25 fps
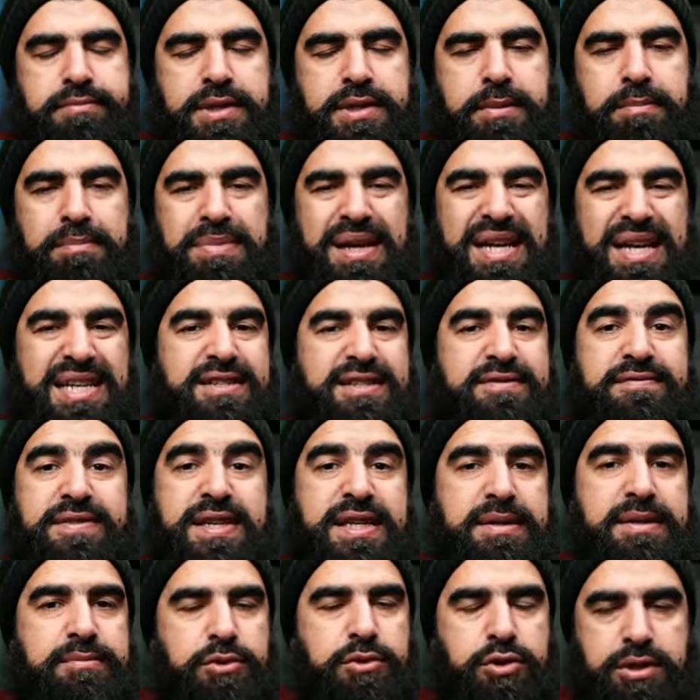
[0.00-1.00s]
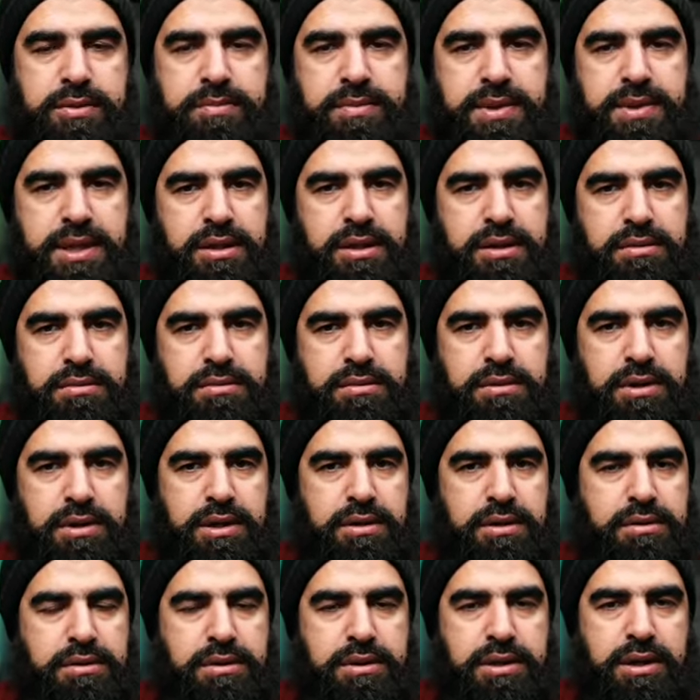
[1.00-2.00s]
blasphemed or something,
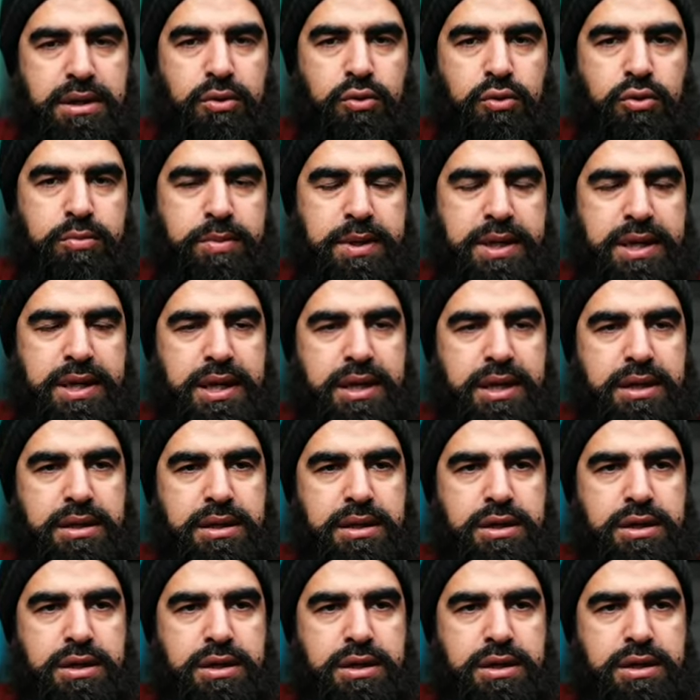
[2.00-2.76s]
right? Na'udhu